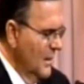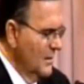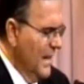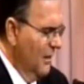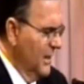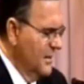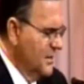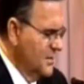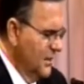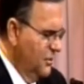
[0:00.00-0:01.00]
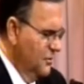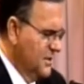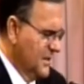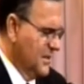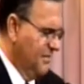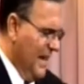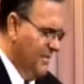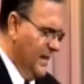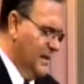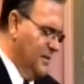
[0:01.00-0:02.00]
Dionysius in 265
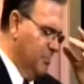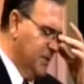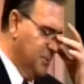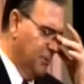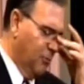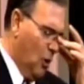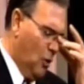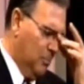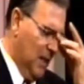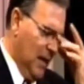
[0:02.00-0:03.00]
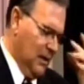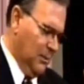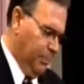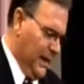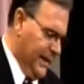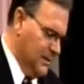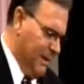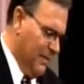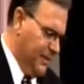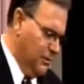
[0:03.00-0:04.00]
AD, the Bishop of Rome, complained
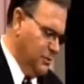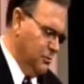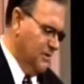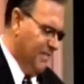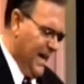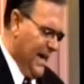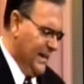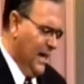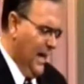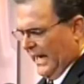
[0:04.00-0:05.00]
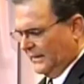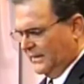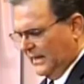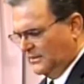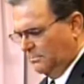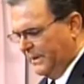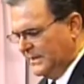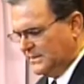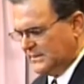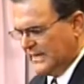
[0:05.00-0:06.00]
about those who divide and cut to
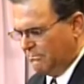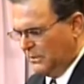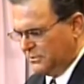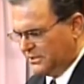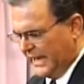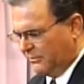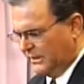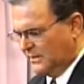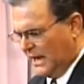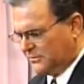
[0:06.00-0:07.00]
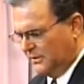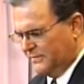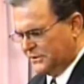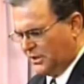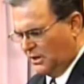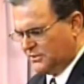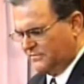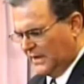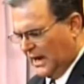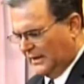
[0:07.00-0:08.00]
pieces that most sacred doctrine of the Church
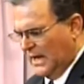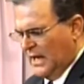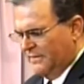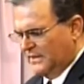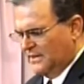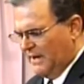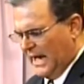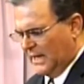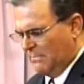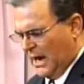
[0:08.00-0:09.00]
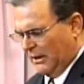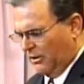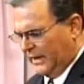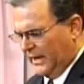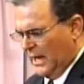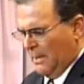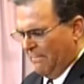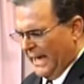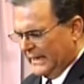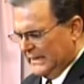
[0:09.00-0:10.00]
of God, the divine monarchy,
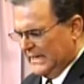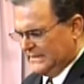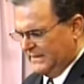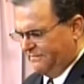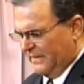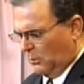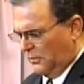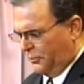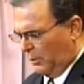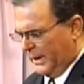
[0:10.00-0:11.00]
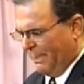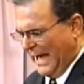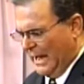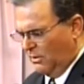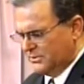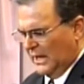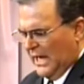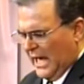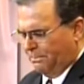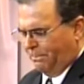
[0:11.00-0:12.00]
making it as if there were three powers
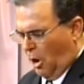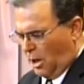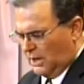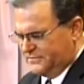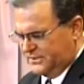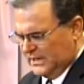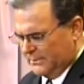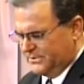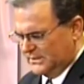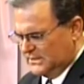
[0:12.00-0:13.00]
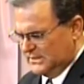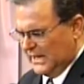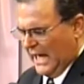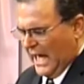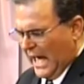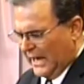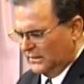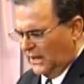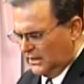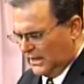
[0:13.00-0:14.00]
and part of substances
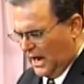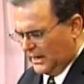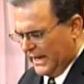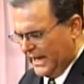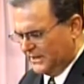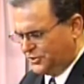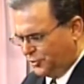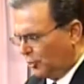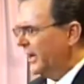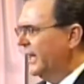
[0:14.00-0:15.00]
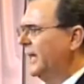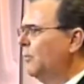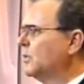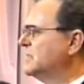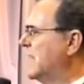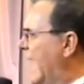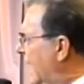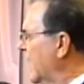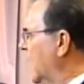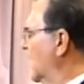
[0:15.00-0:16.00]
and Godheads three. He was
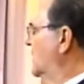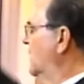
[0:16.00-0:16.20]
nailing it.